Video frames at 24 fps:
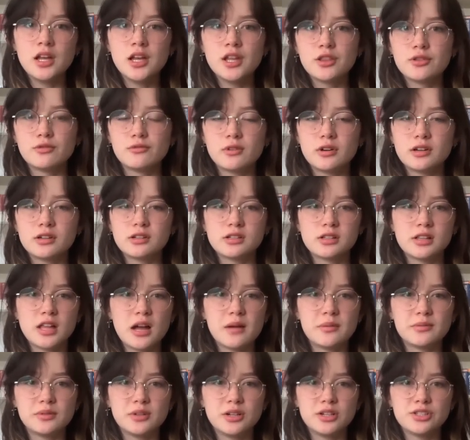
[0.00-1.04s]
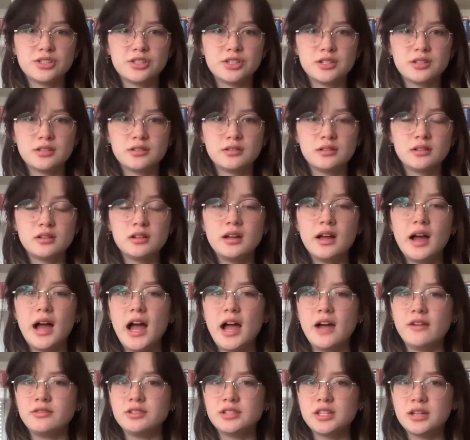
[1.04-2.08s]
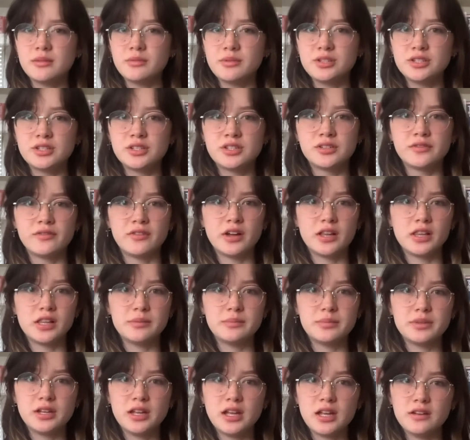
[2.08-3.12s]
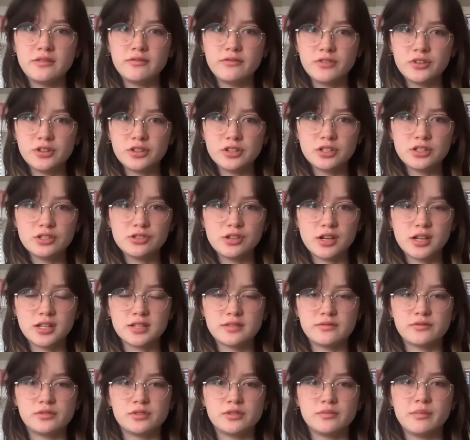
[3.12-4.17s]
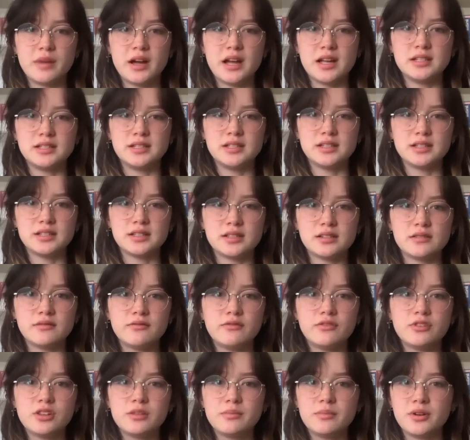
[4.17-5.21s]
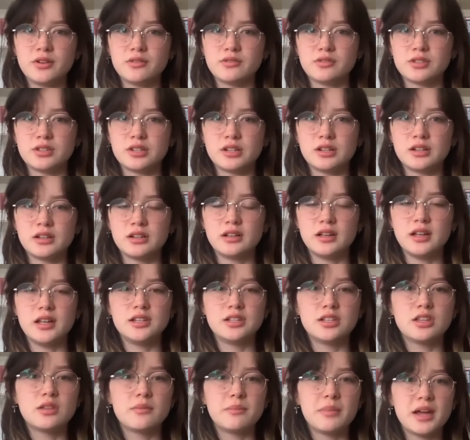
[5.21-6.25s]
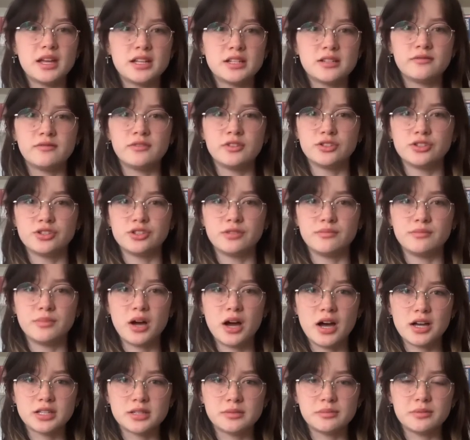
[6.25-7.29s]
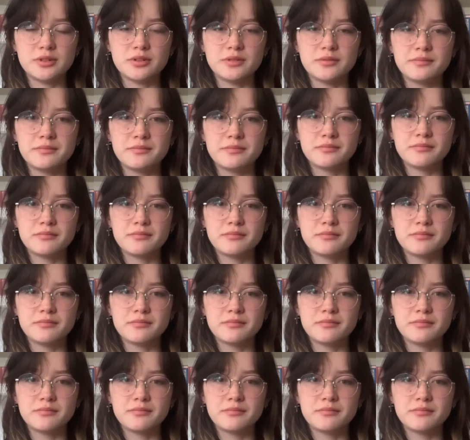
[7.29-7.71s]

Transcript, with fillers: Through our collaboration, I was able to develop and further transform my ideas for the poster into the best version possible.